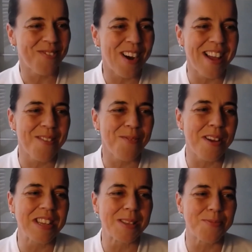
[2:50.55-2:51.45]
Why
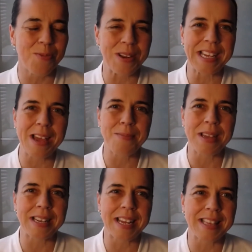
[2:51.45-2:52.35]
read the book when you get me and
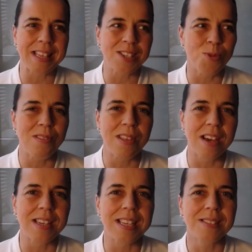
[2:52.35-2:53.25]
Nathan to walk you through the
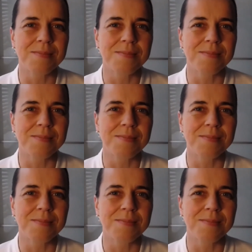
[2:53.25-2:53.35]
ideas?